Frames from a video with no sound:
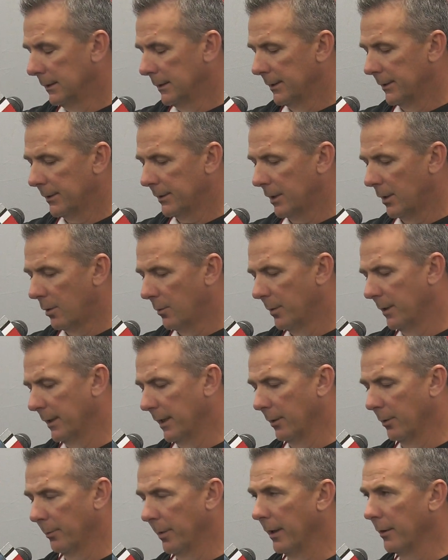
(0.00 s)
So, but
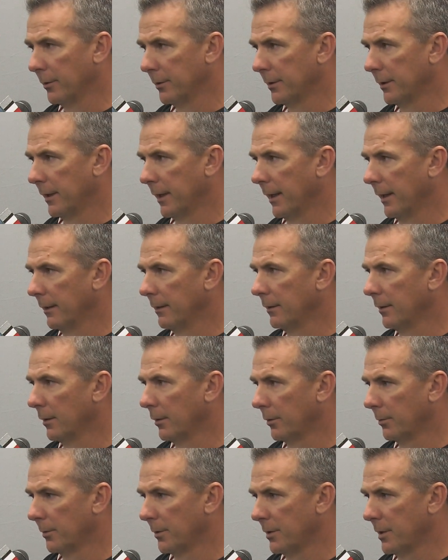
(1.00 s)
they were better today. You
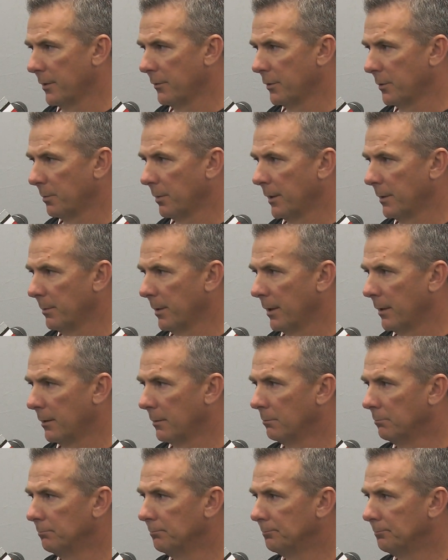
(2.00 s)
know, the receivers played better.